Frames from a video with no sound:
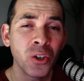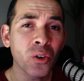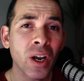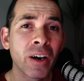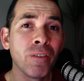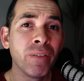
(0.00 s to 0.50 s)

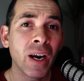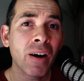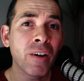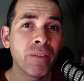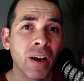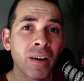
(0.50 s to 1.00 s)
you're on a
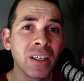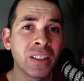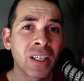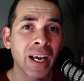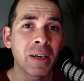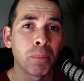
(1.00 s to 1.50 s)
very, very
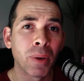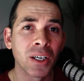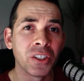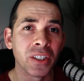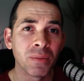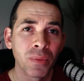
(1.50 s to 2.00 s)
tight
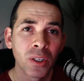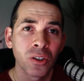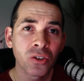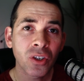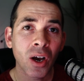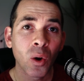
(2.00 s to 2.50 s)
budget.
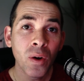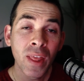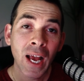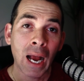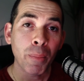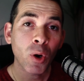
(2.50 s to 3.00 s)
So,
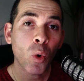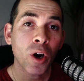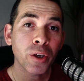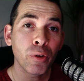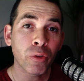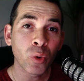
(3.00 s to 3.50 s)
I'm going to
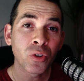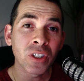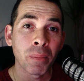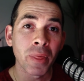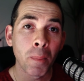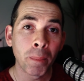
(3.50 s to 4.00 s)
walk you through
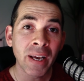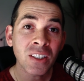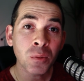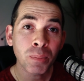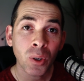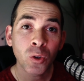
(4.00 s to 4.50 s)
some of the
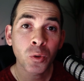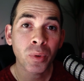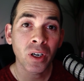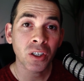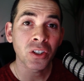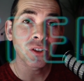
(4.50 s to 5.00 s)
best
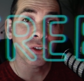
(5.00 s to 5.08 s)
post-production